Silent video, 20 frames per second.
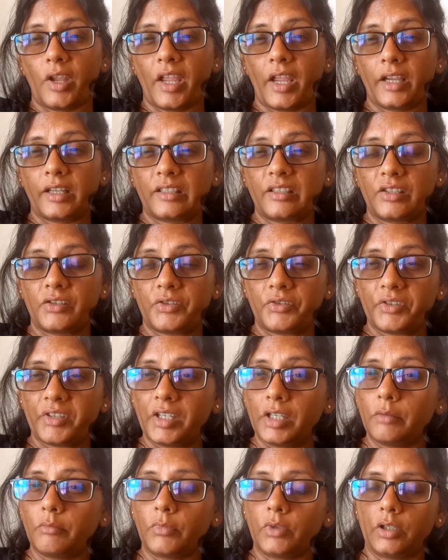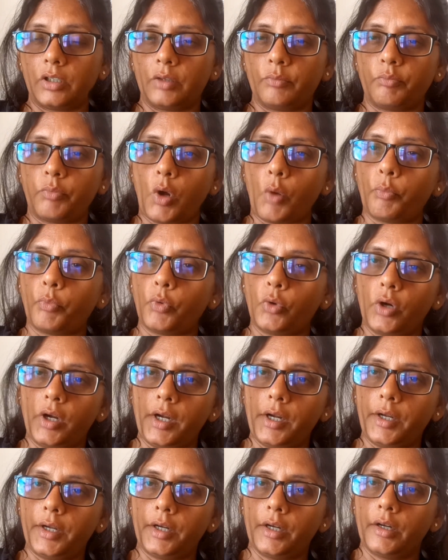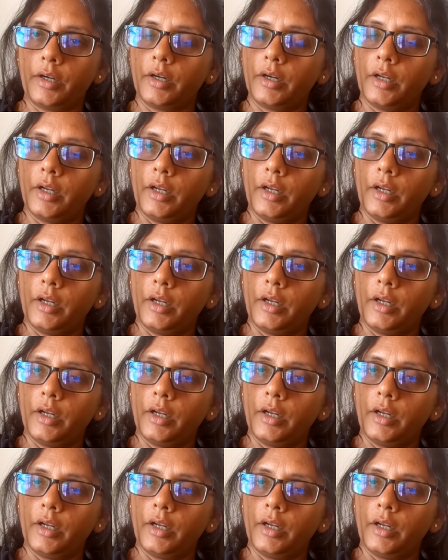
extremely populated